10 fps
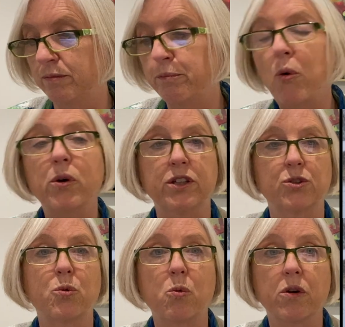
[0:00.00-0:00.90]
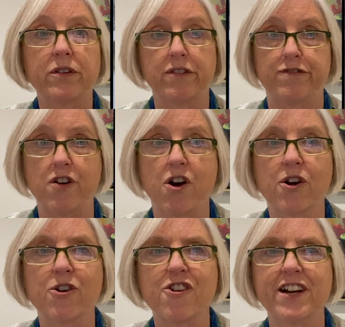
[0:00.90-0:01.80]
point toward the far
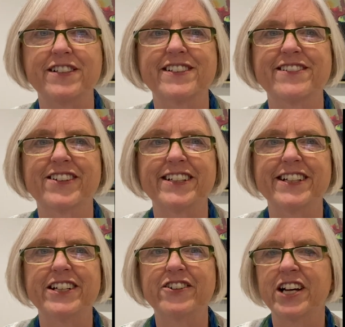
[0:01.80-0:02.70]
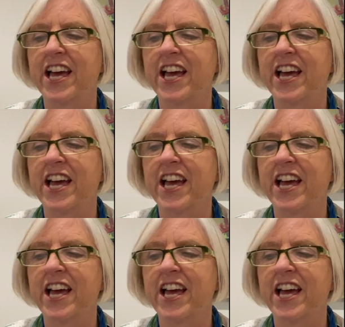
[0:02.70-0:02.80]
horizon right now.